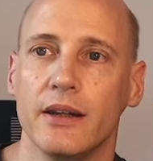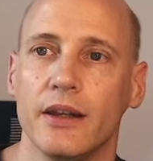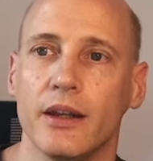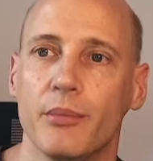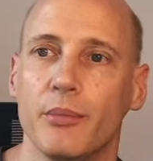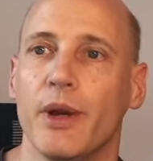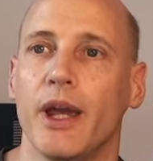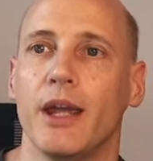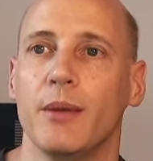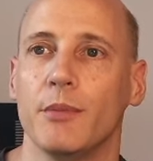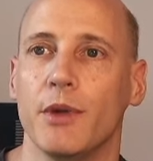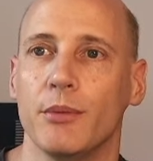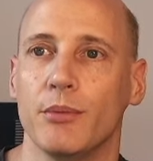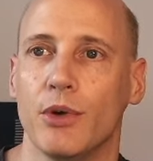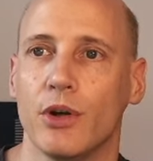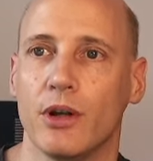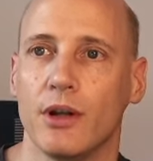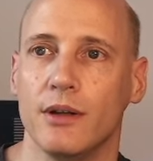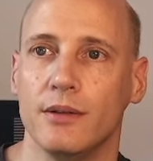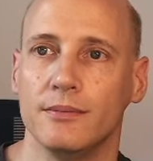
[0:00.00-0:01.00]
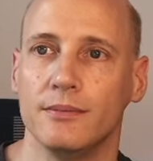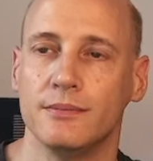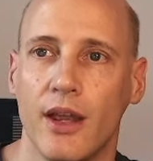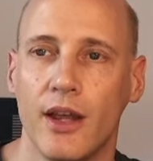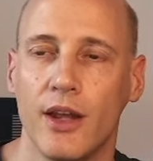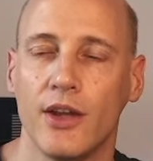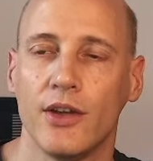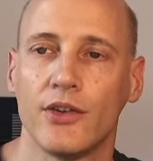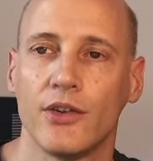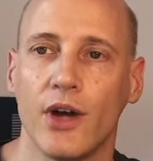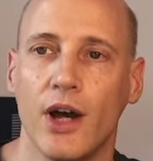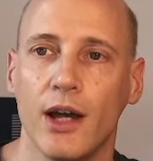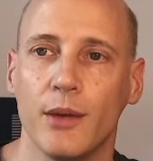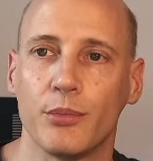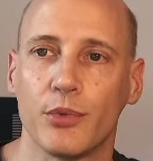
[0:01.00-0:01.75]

the payment model. So I